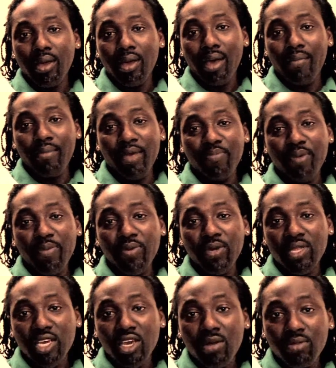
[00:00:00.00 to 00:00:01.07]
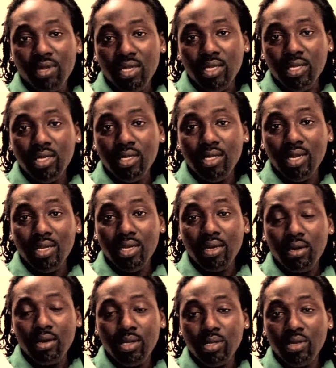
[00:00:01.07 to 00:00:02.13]
I met people in the community that are
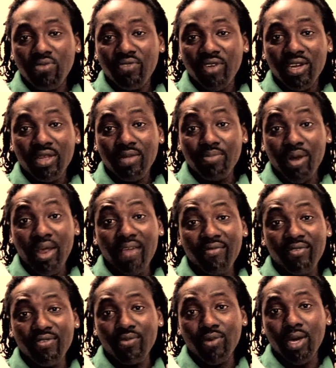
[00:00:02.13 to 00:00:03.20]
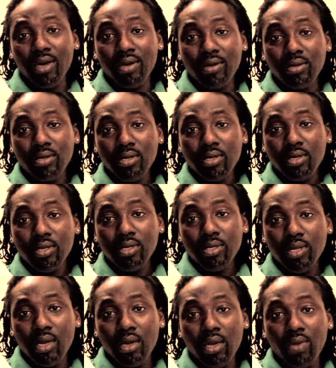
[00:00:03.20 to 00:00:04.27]
also very brave as well.
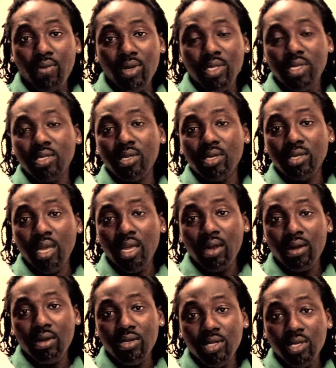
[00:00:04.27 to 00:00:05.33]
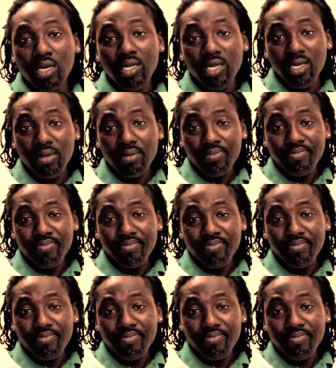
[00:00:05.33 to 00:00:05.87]
So it wasn't just a lone journey.